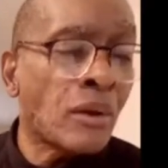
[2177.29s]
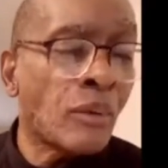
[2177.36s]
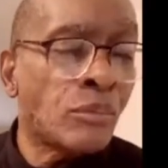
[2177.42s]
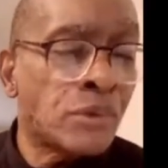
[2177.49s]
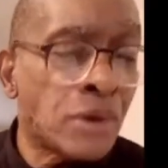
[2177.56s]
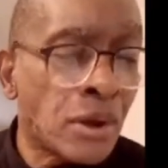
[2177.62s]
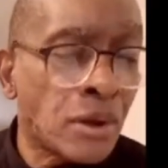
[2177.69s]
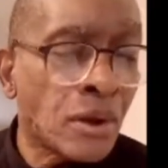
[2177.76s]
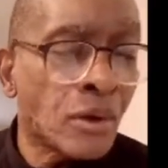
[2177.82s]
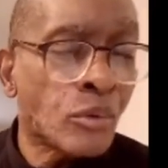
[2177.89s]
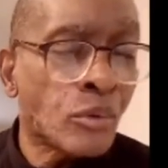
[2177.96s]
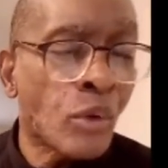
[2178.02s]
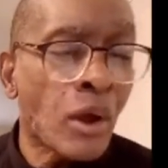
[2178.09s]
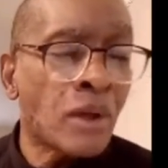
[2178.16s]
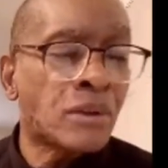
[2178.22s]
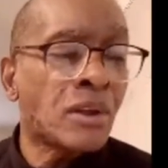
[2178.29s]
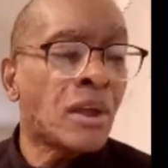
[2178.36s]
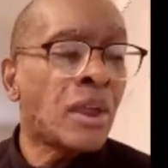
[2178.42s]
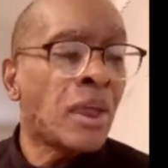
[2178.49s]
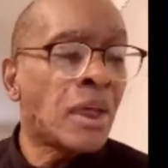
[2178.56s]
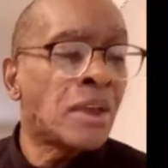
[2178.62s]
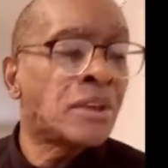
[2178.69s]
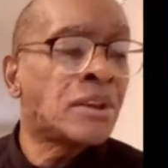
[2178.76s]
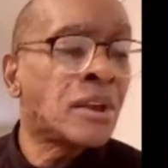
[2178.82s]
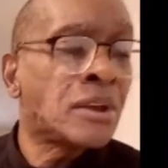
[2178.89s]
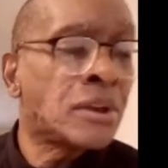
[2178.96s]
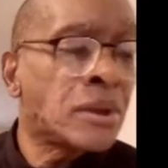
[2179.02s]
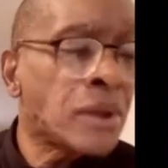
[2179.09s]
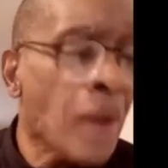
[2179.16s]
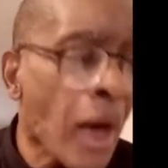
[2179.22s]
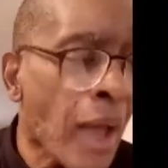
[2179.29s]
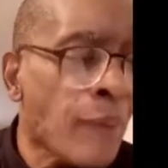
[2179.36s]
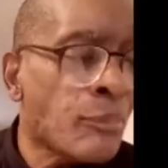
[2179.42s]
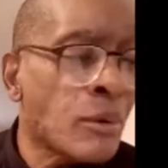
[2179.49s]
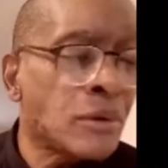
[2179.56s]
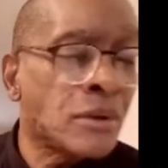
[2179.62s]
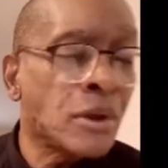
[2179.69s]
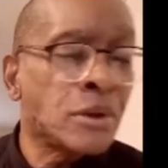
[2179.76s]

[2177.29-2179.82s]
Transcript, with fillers: of Jesus Christ to his disciples,